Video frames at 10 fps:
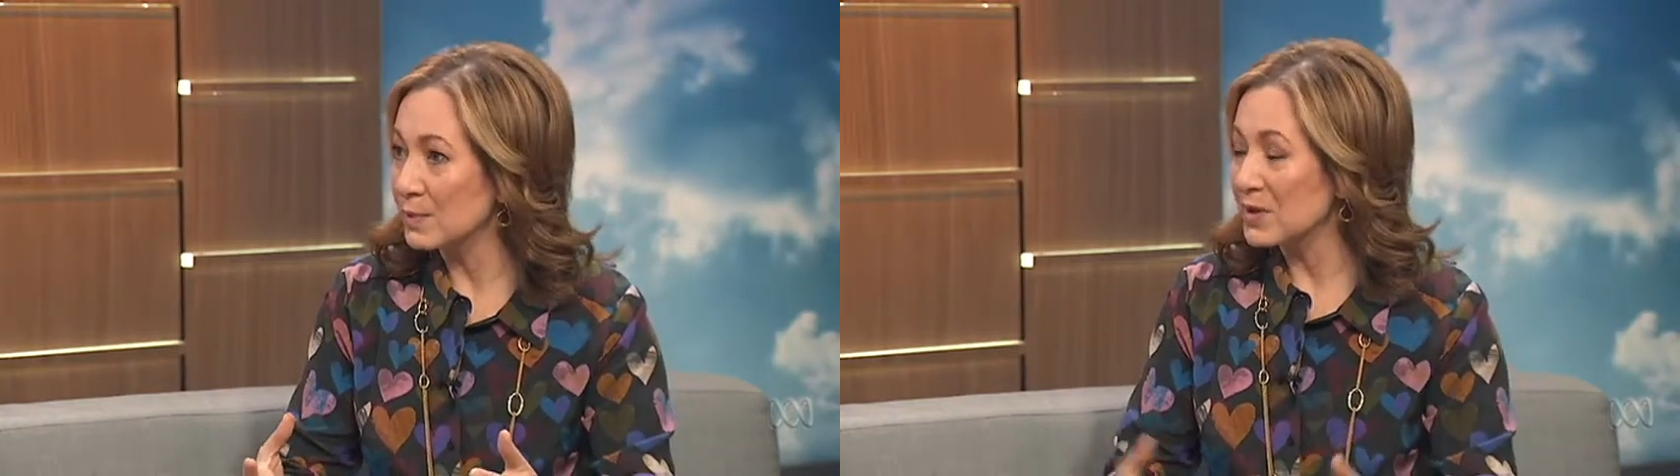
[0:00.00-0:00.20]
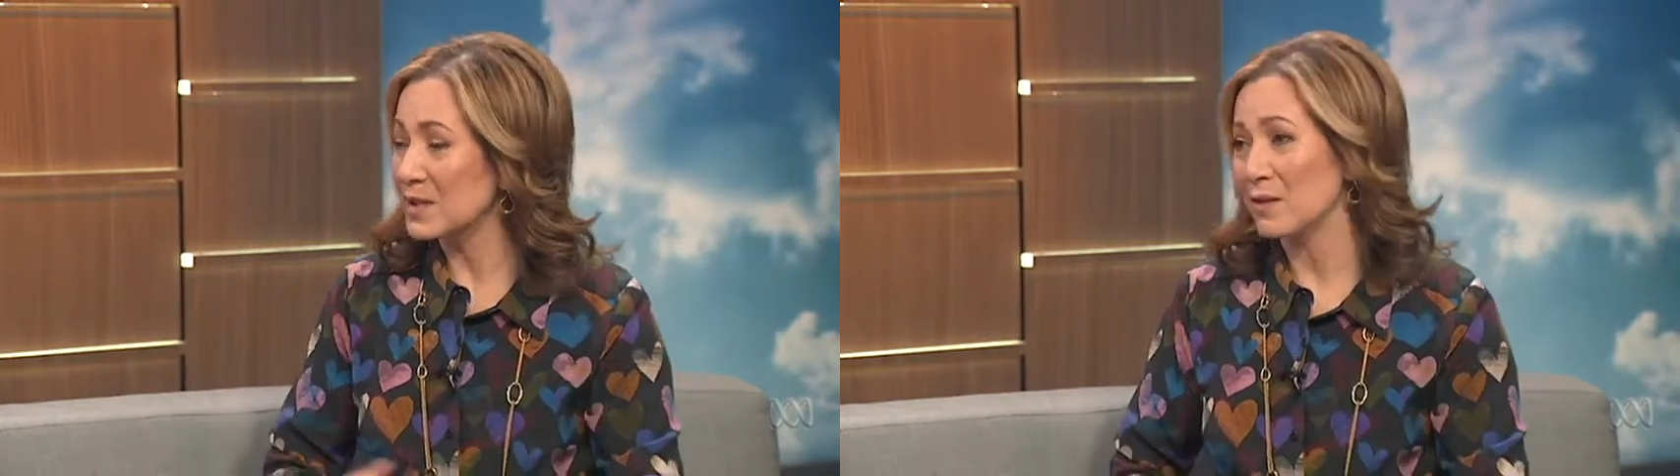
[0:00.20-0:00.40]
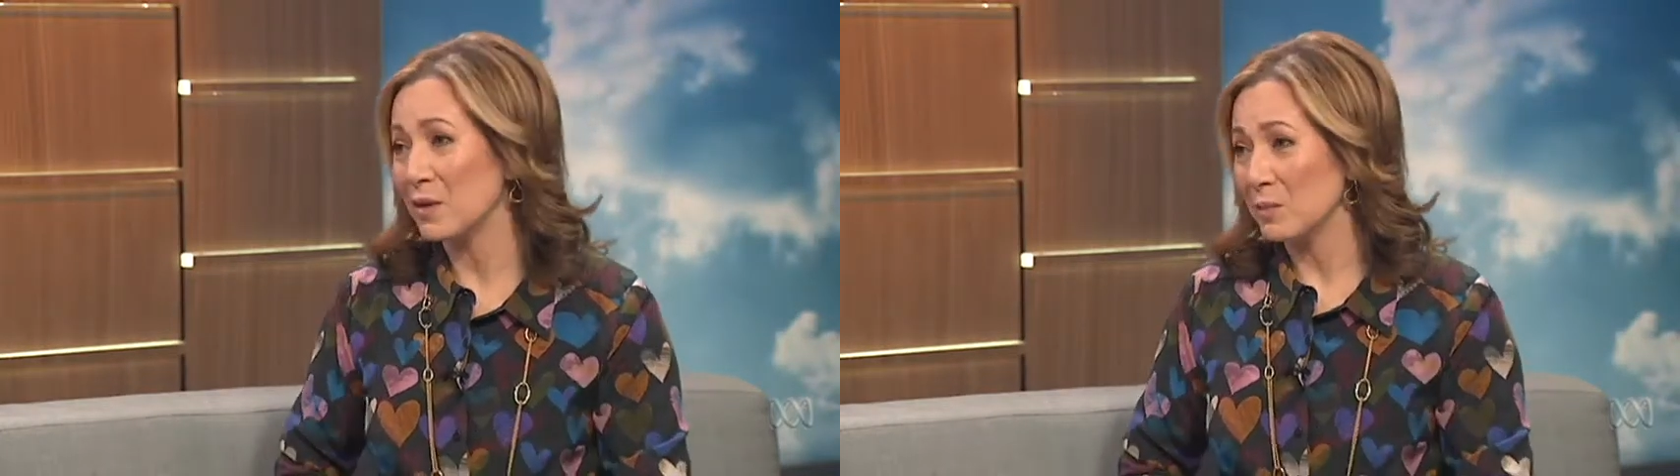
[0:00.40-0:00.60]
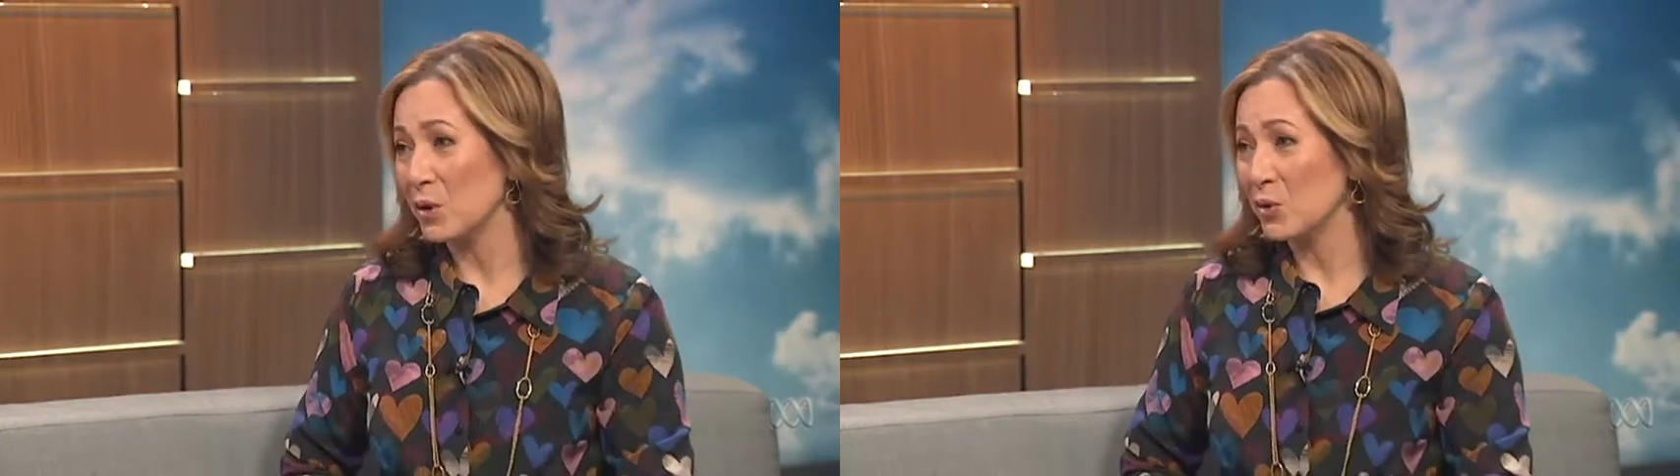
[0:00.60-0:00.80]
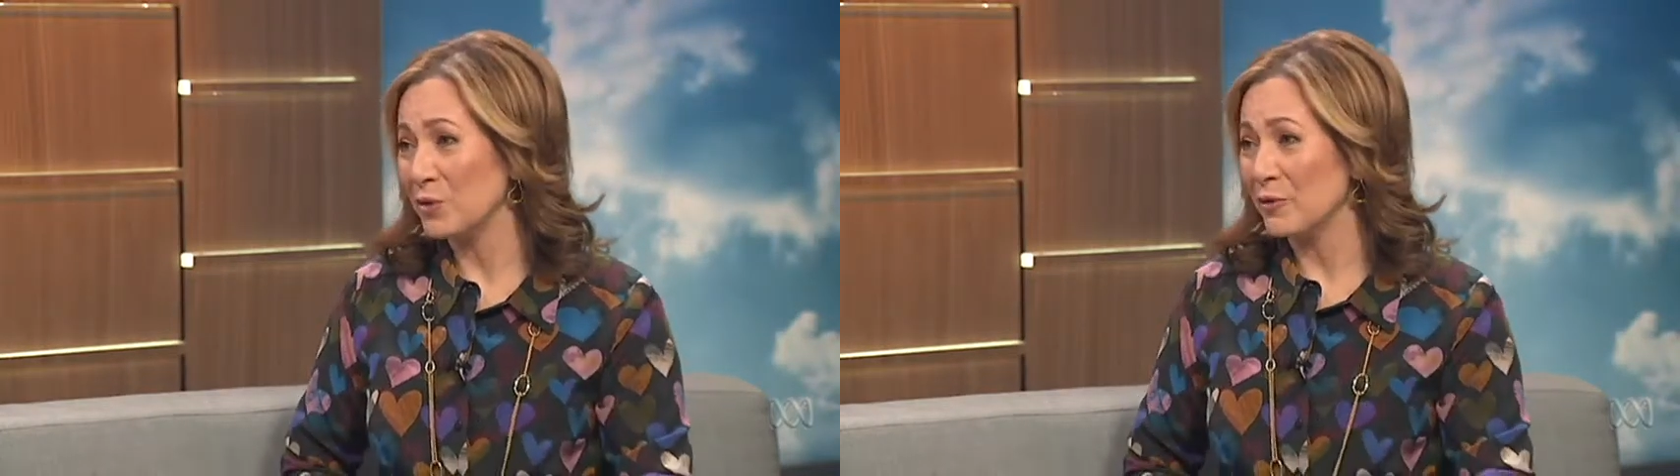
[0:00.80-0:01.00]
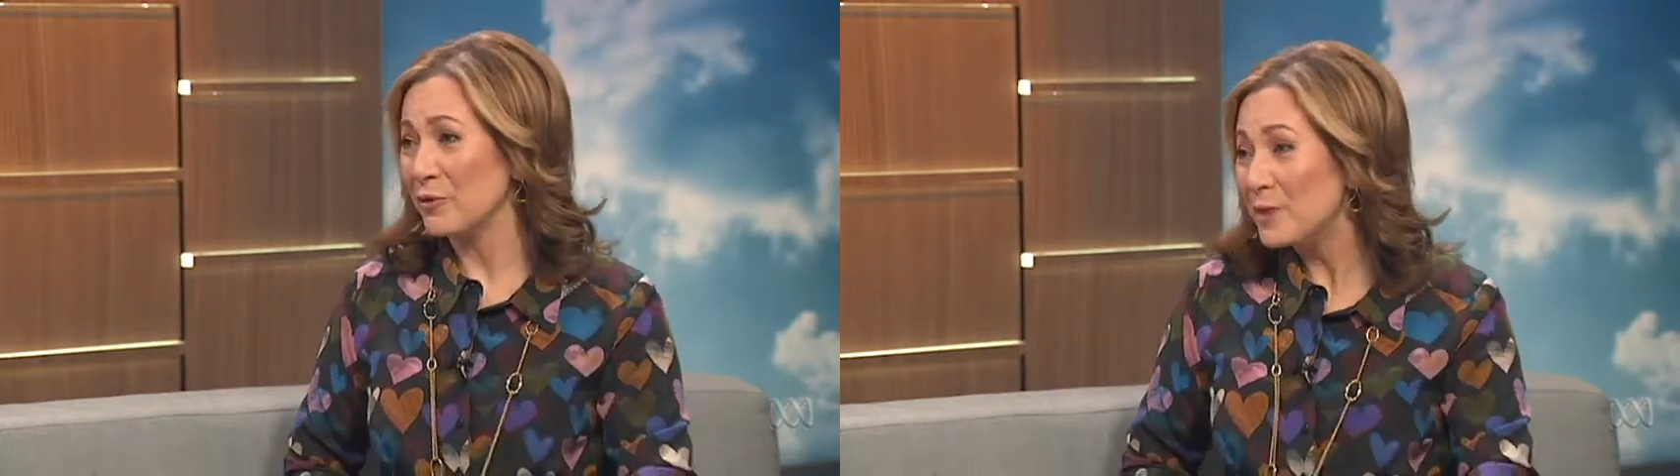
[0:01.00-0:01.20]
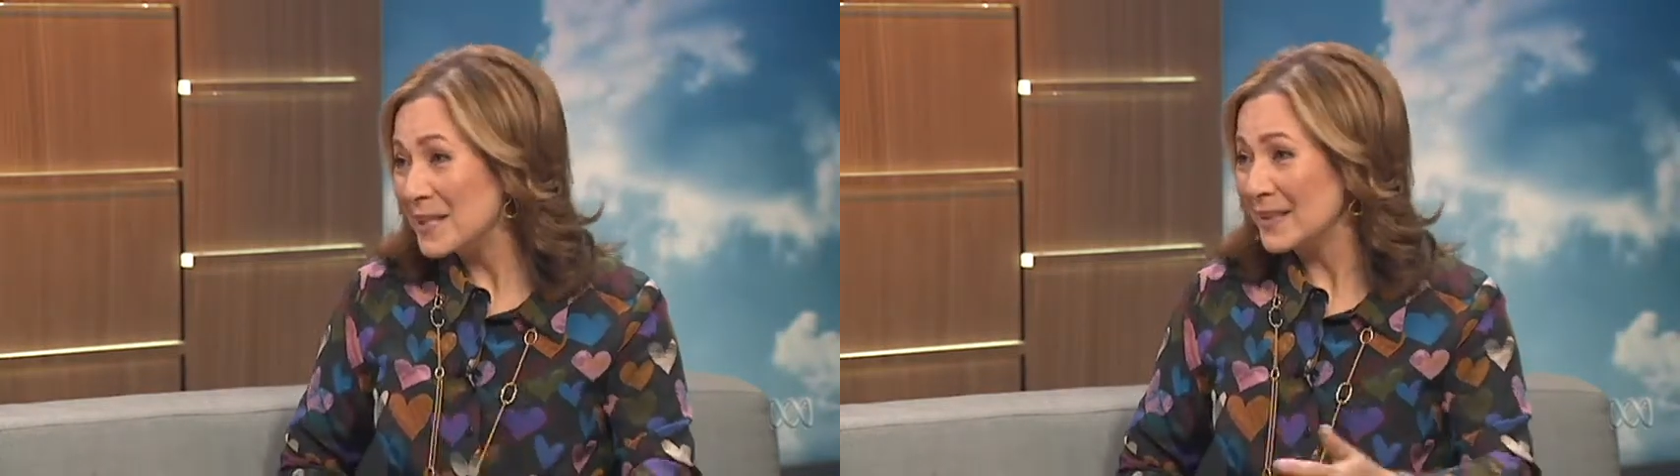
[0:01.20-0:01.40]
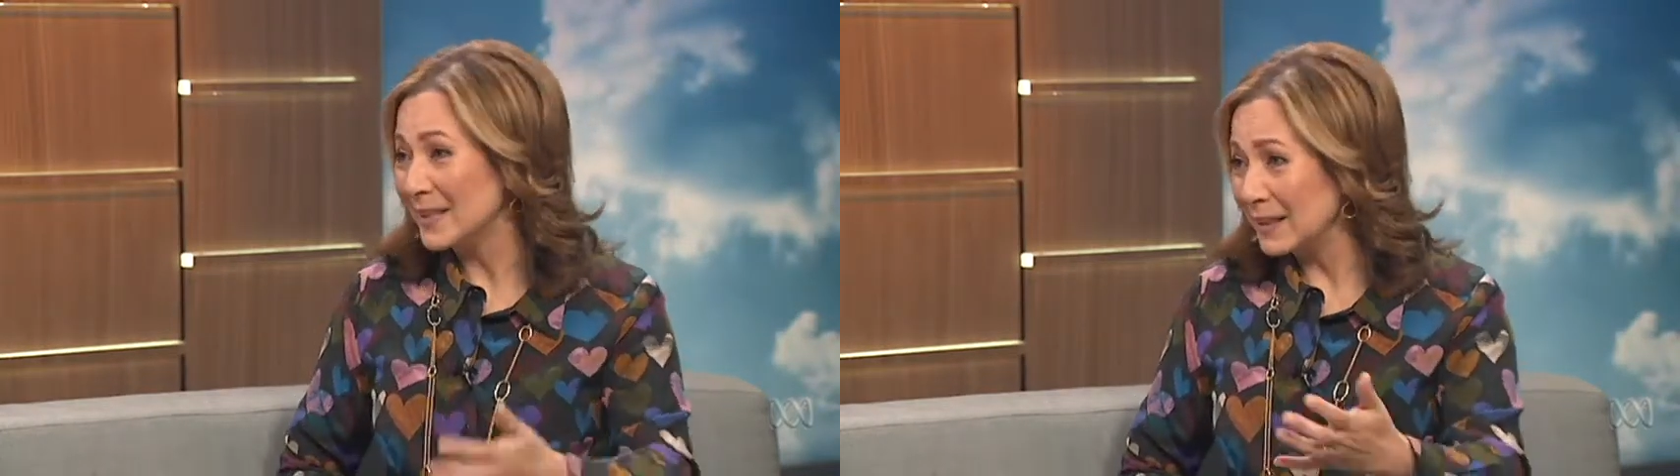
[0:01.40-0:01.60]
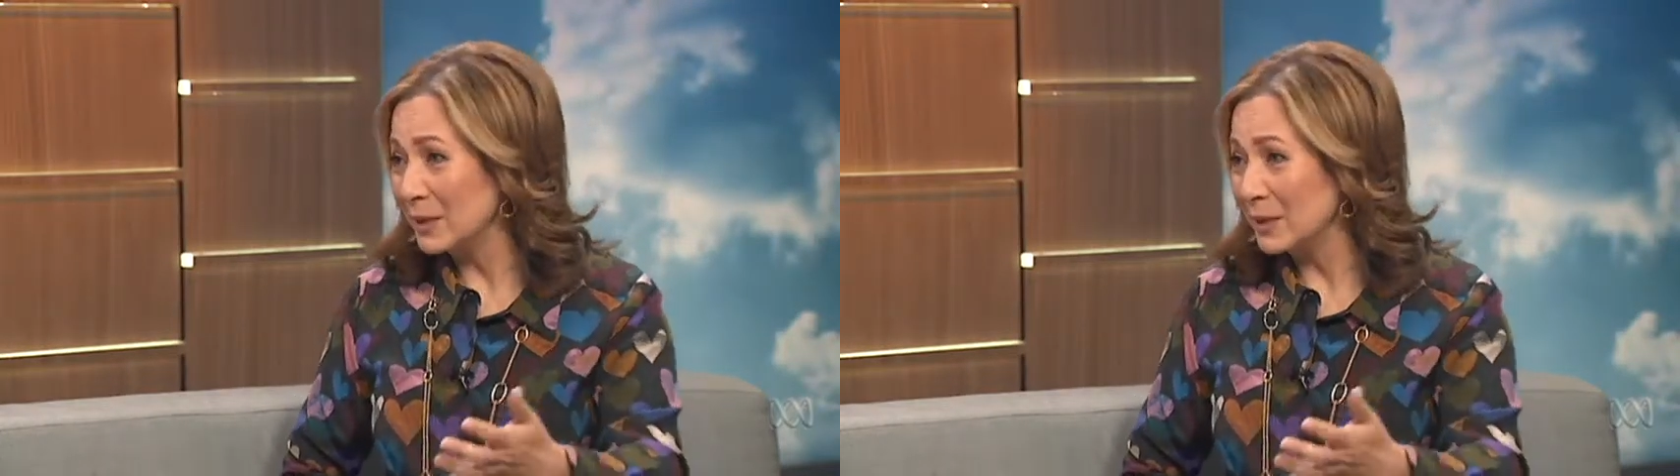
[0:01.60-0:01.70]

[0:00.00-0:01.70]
Most of them couldn't physically